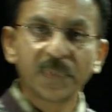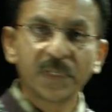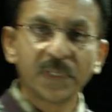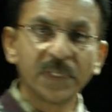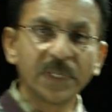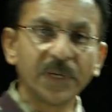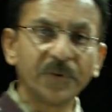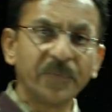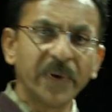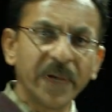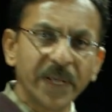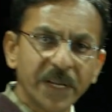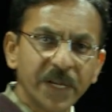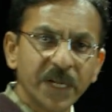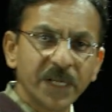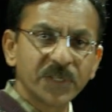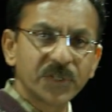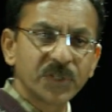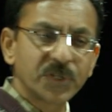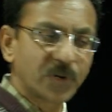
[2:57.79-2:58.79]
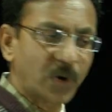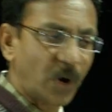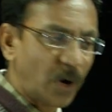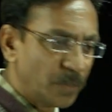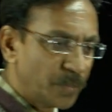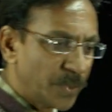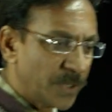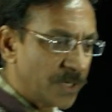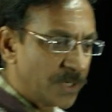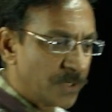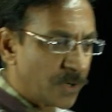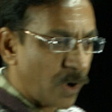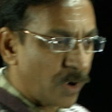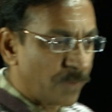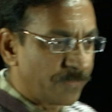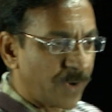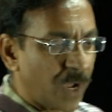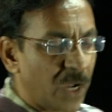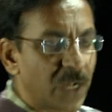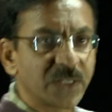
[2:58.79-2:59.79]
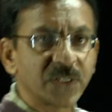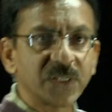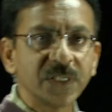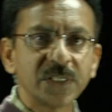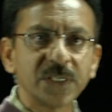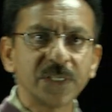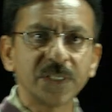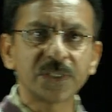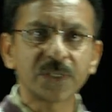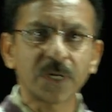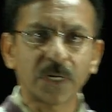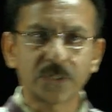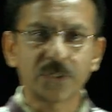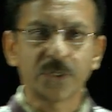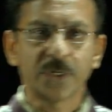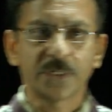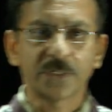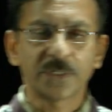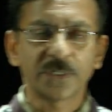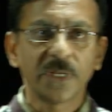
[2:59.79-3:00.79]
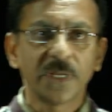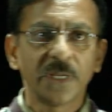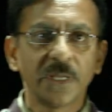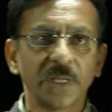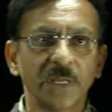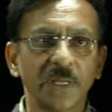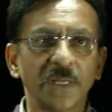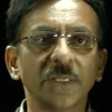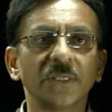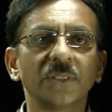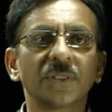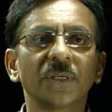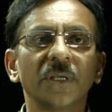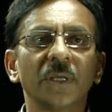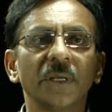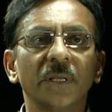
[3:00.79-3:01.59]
the various component of RCC structures is